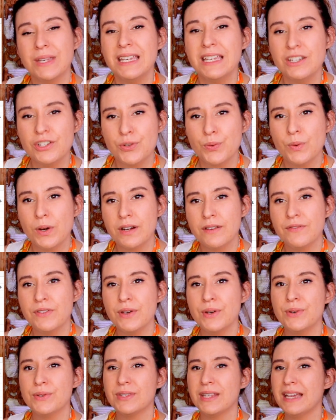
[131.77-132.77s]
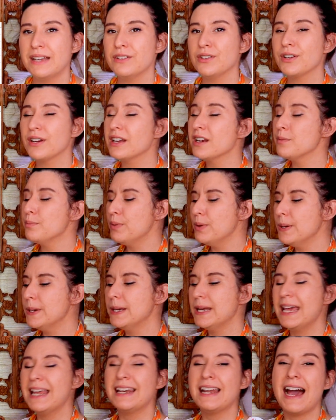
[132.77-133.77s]
each one of those and you're going to
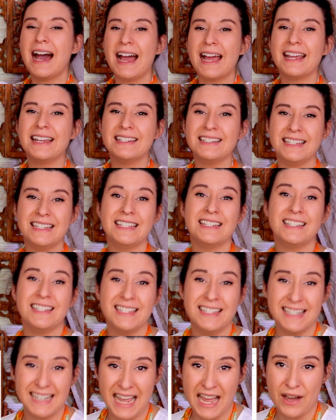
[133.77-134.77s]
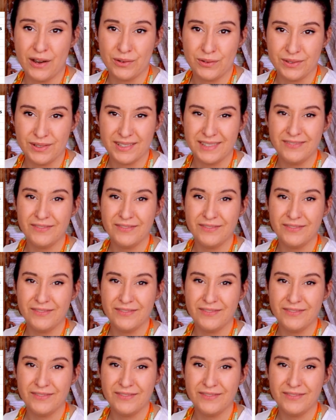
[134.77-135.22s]
put an idea down.